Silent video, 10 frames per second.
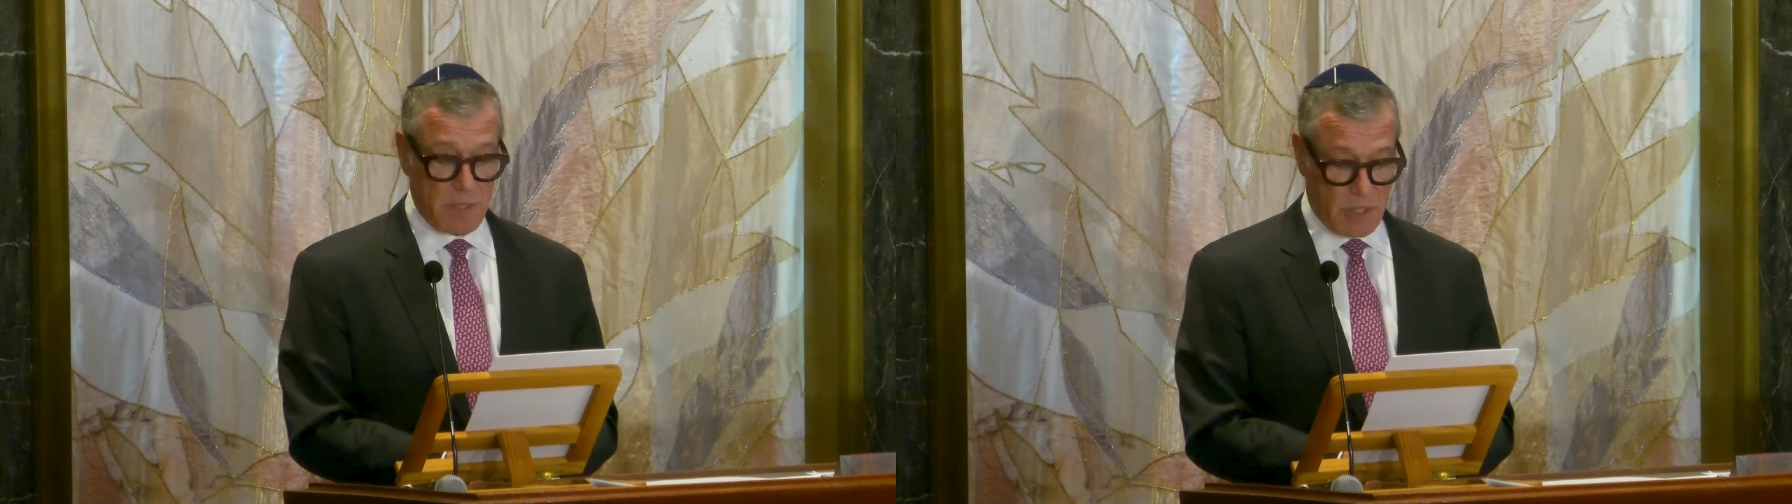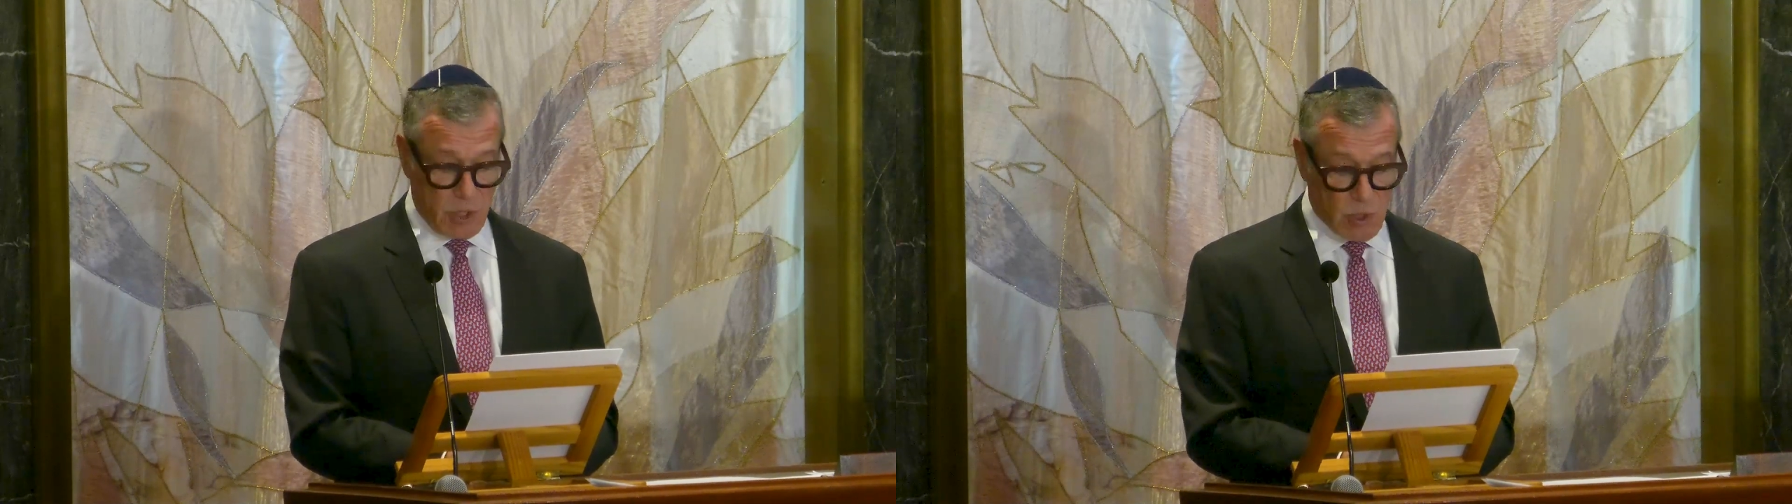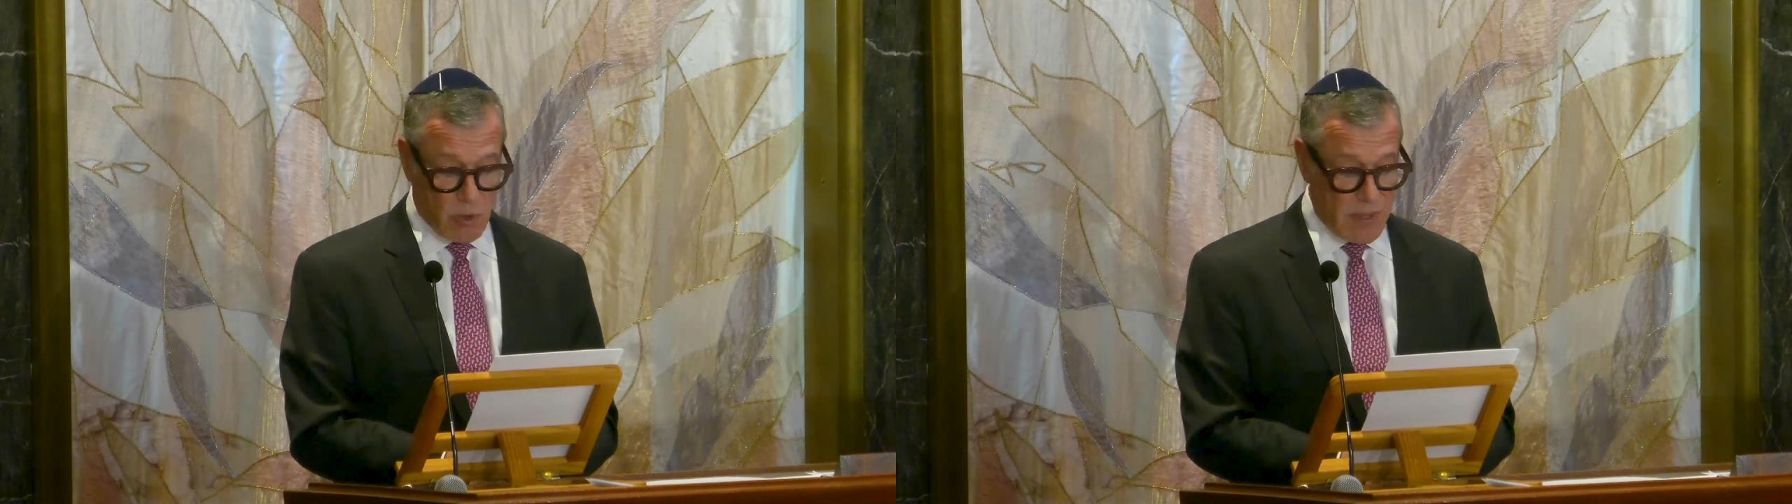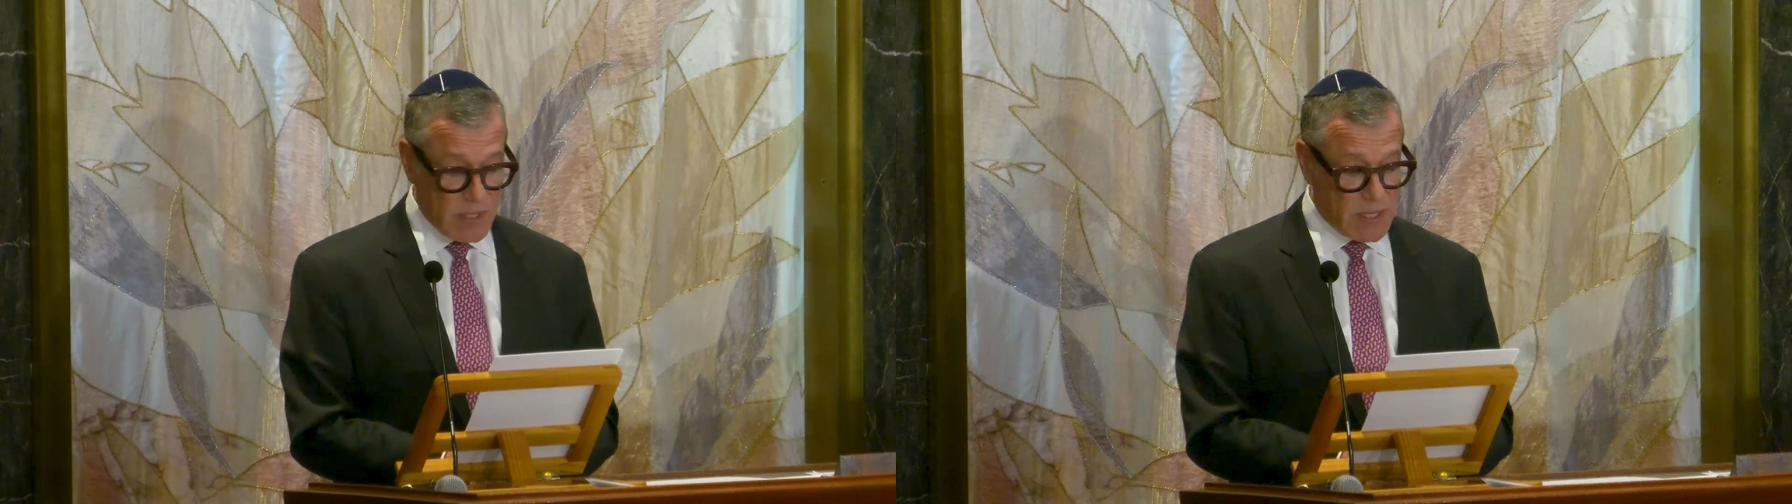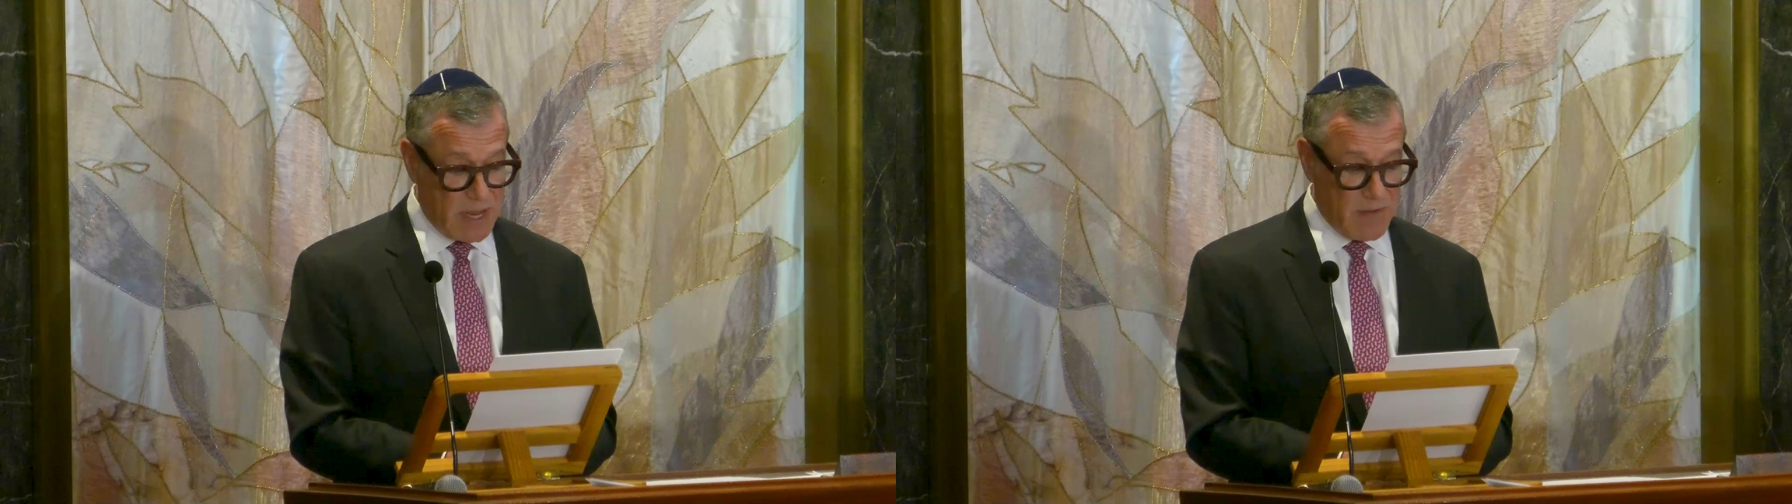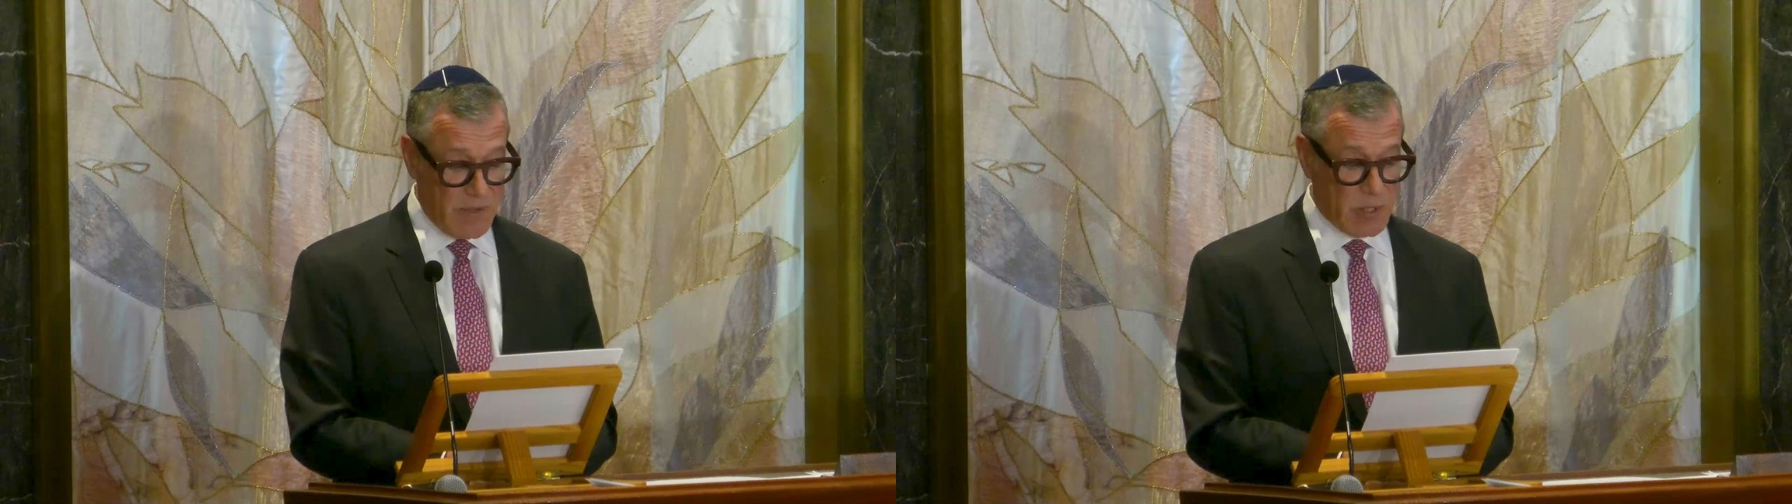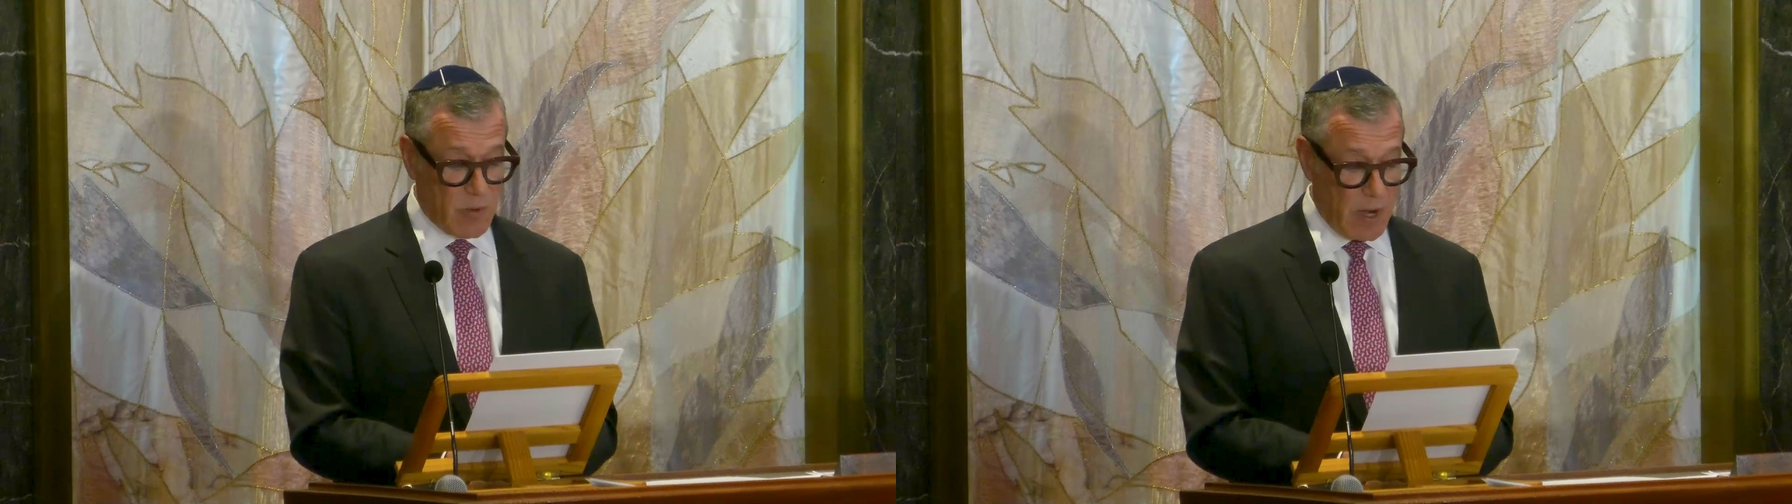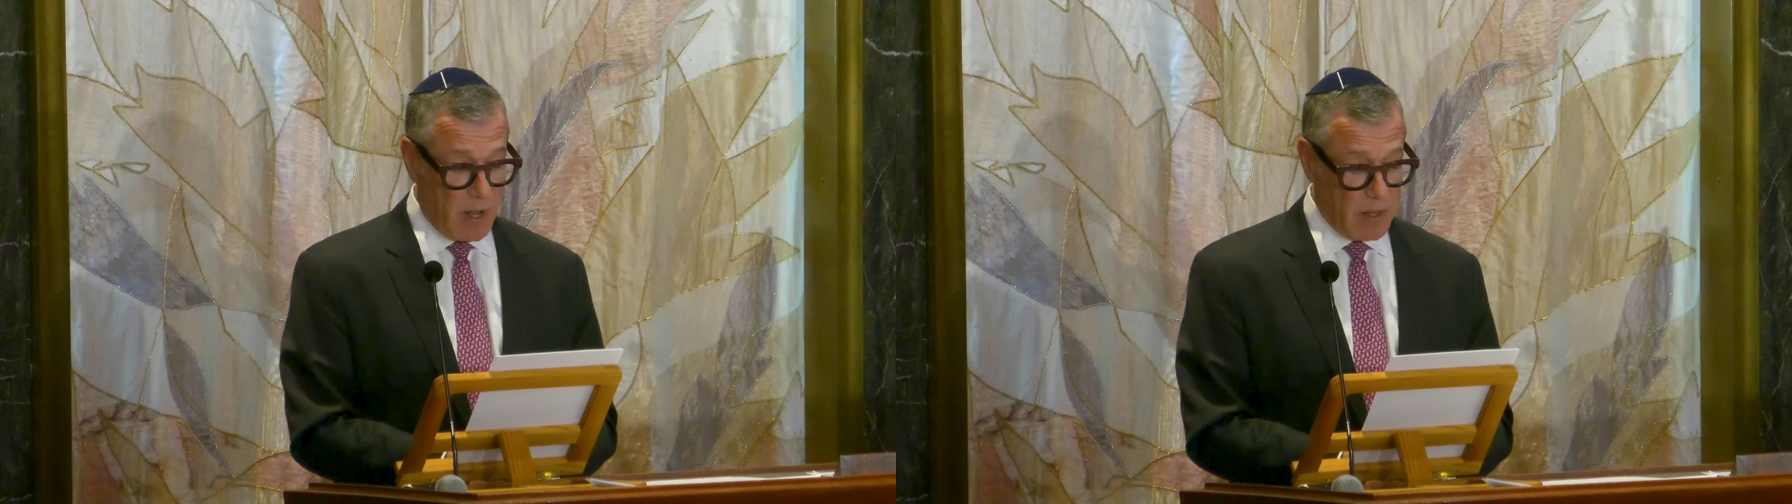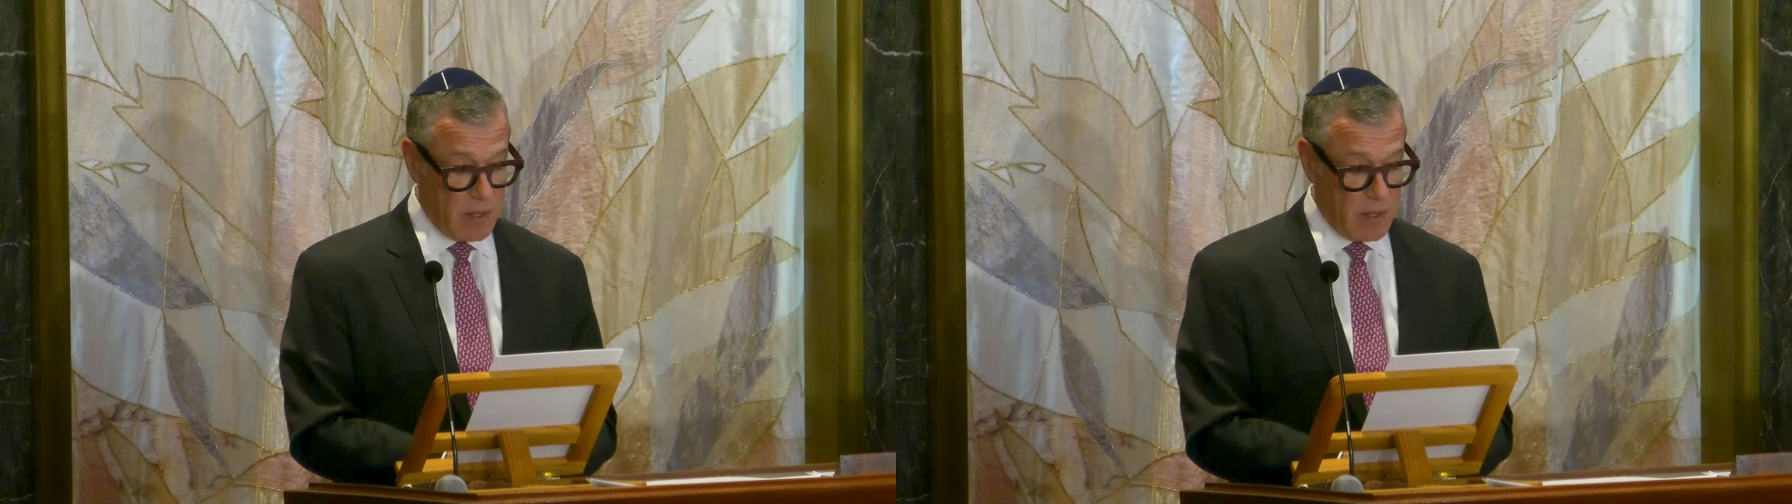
destroy the state of Israel,